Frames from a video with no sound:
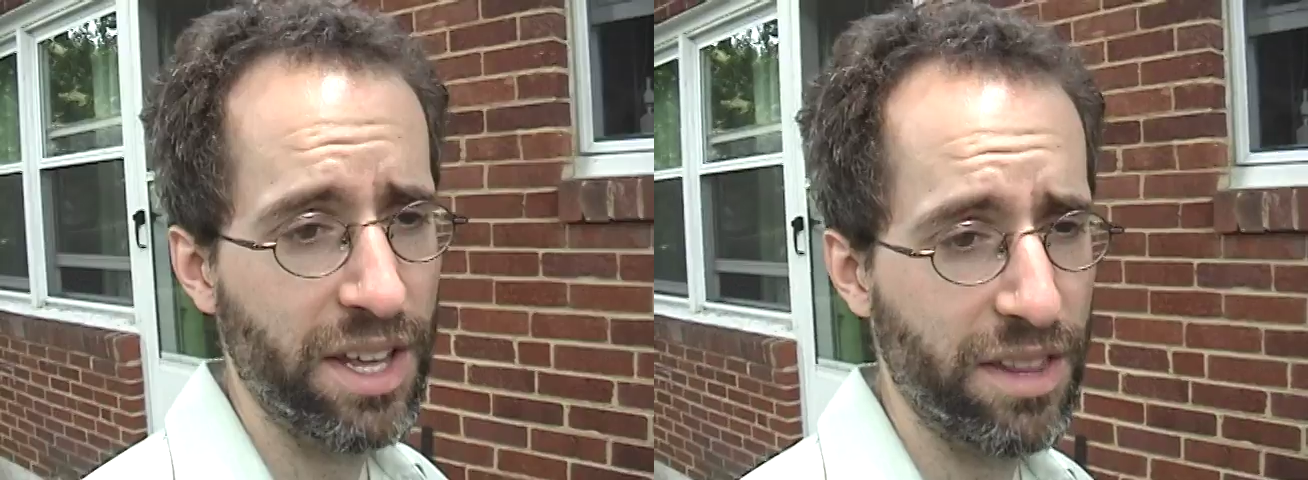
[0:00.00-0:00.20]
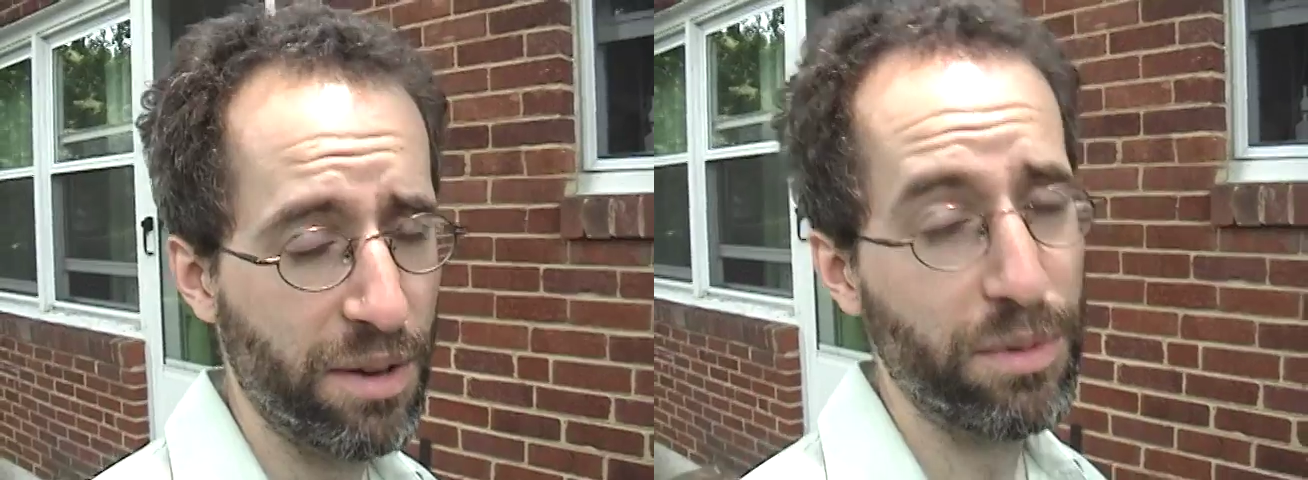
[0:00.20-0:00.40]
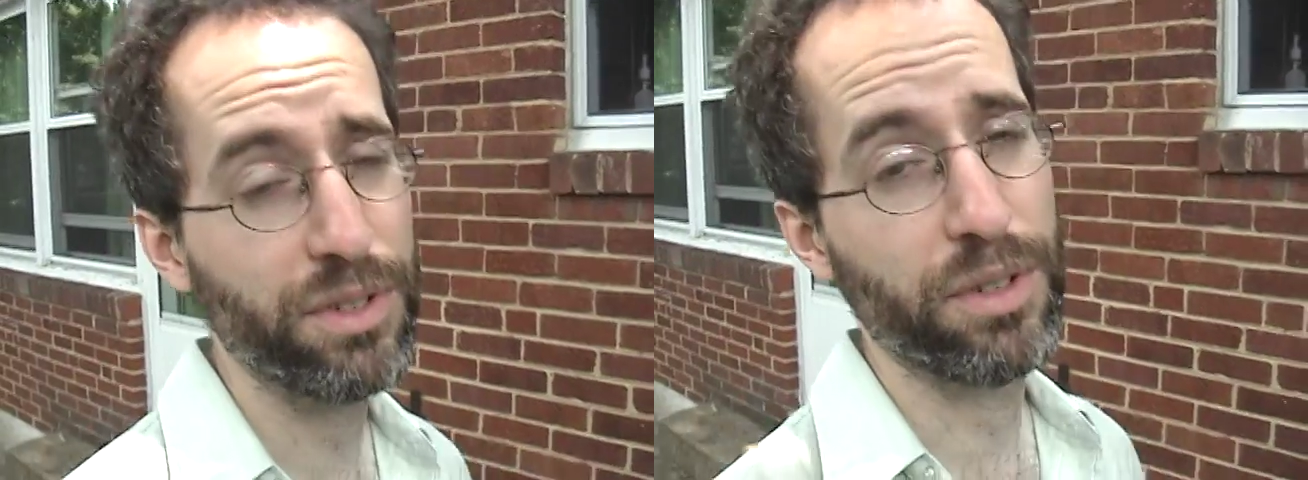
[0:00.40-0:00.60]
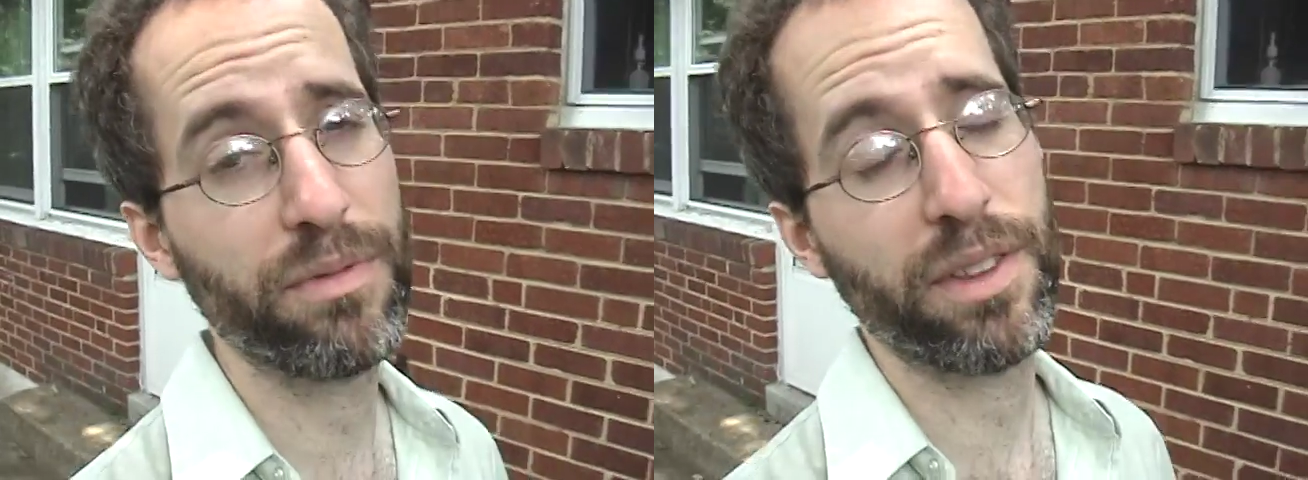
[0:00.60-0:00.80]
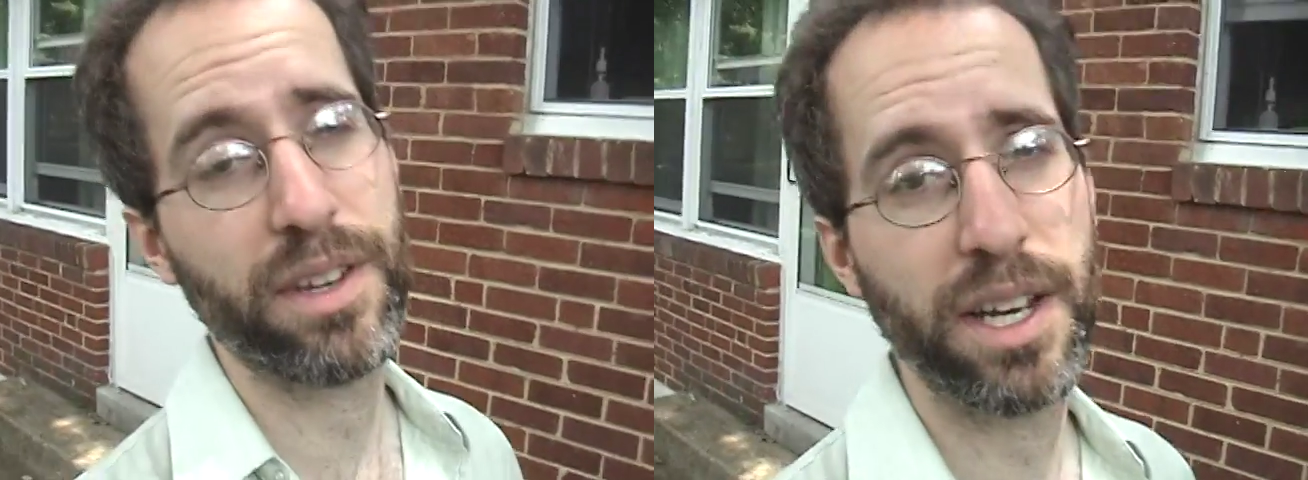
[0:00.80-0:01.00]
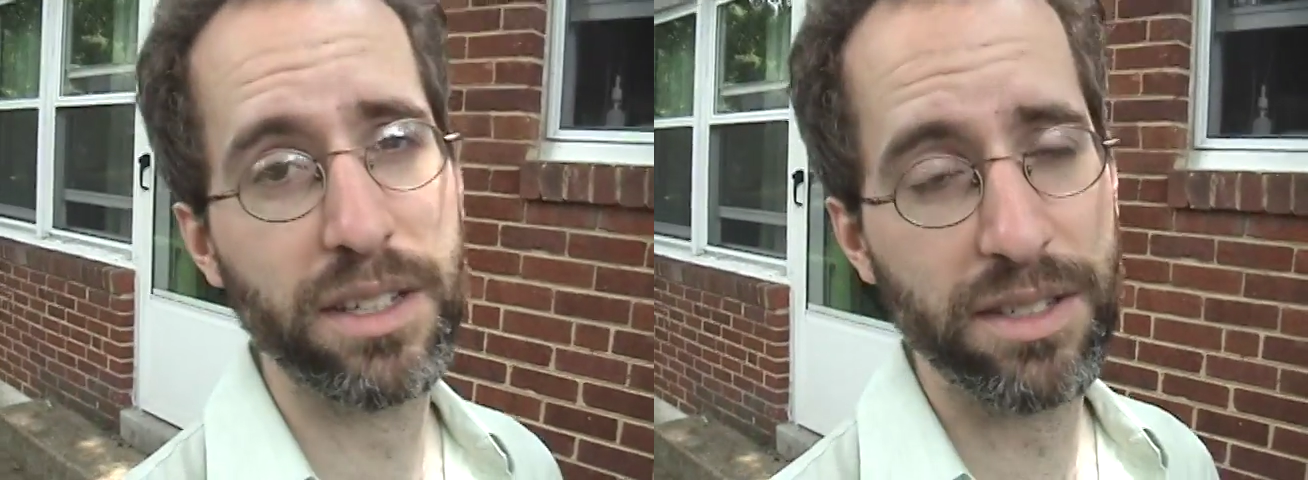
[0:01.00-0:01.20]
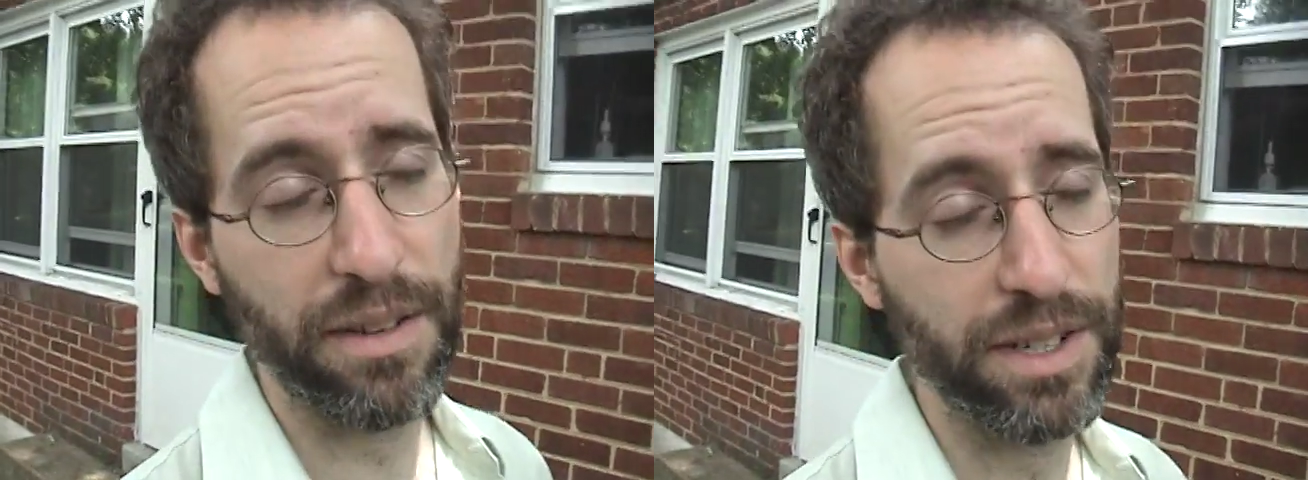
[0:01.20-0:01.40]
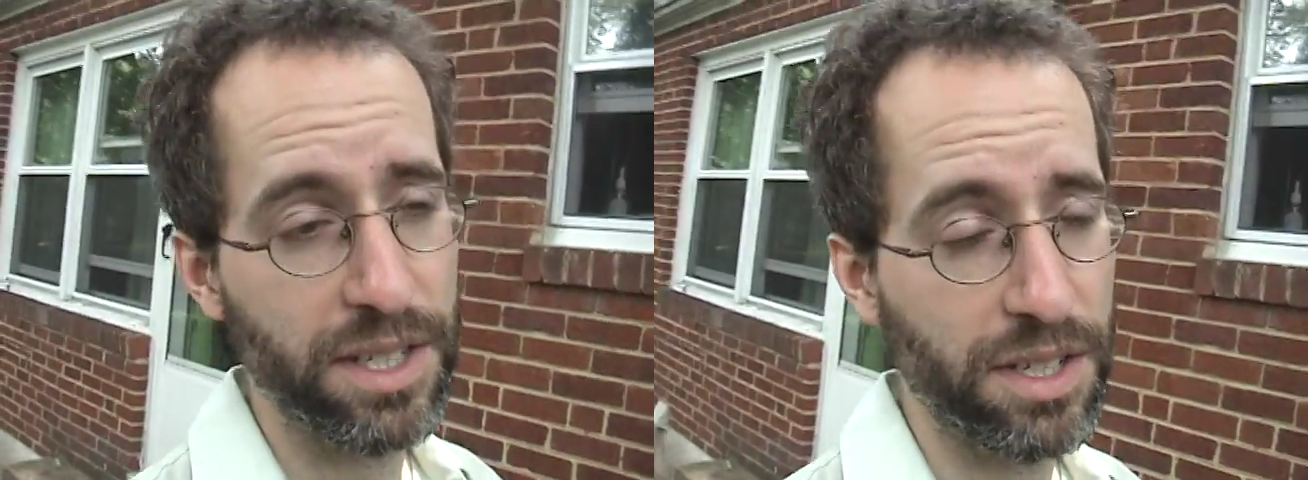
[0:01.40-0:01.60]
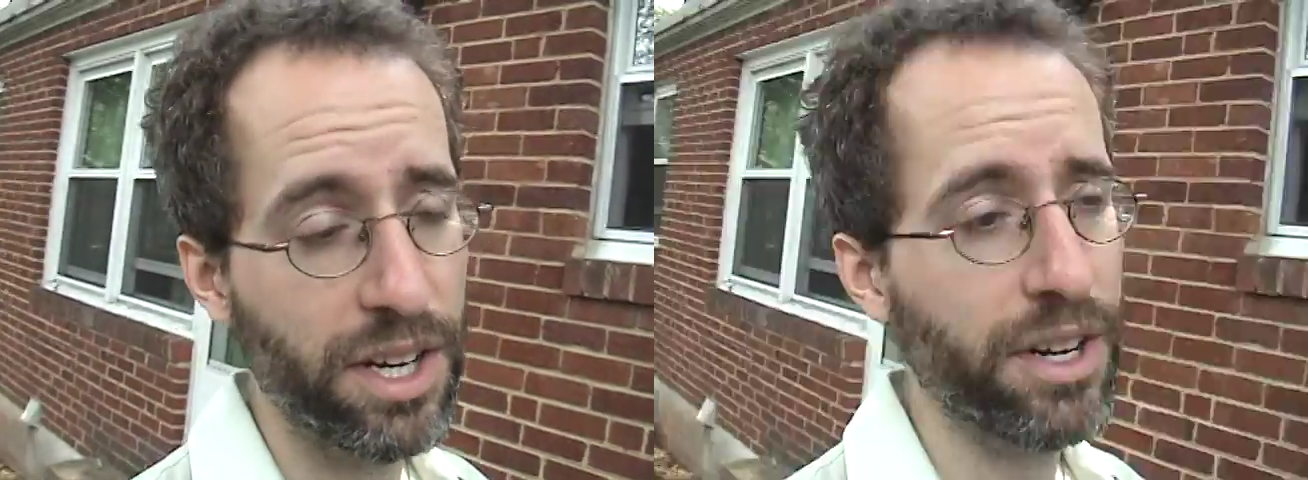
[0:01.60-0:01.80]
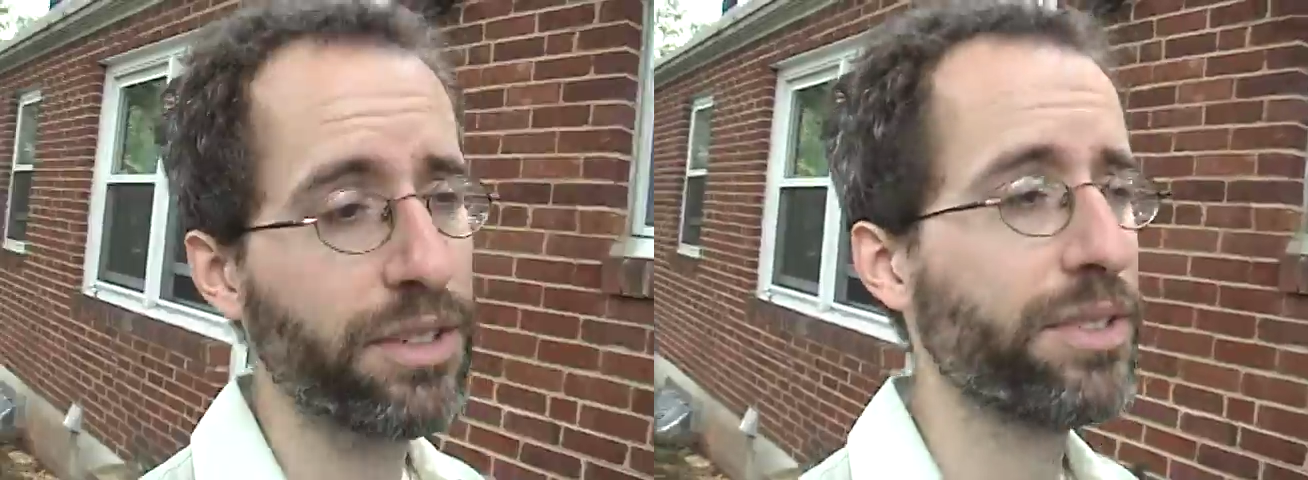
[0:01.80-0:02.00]
they will do for the next 17
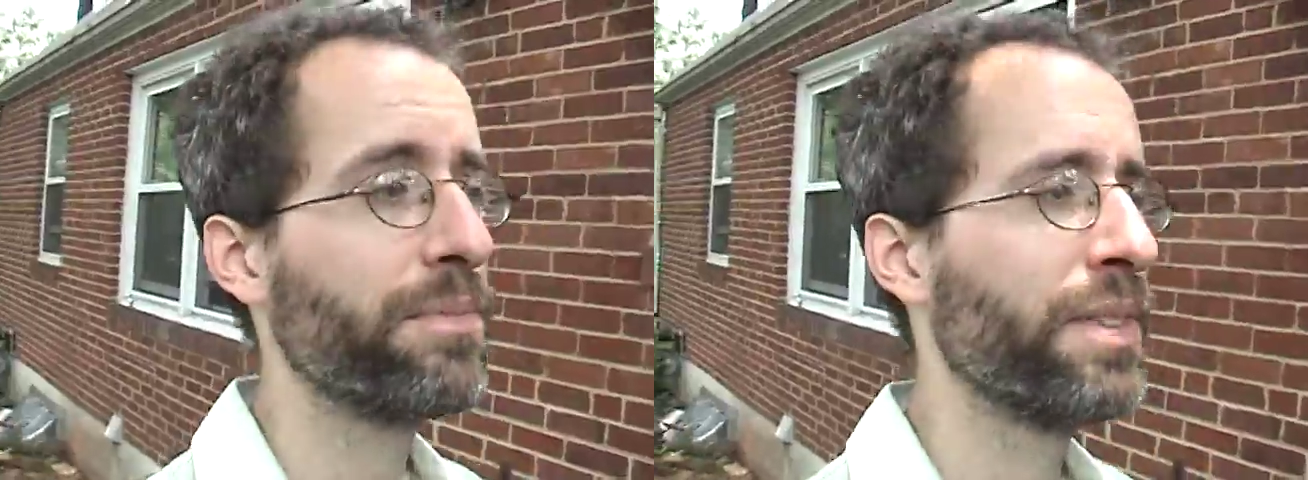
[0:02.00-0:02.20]
years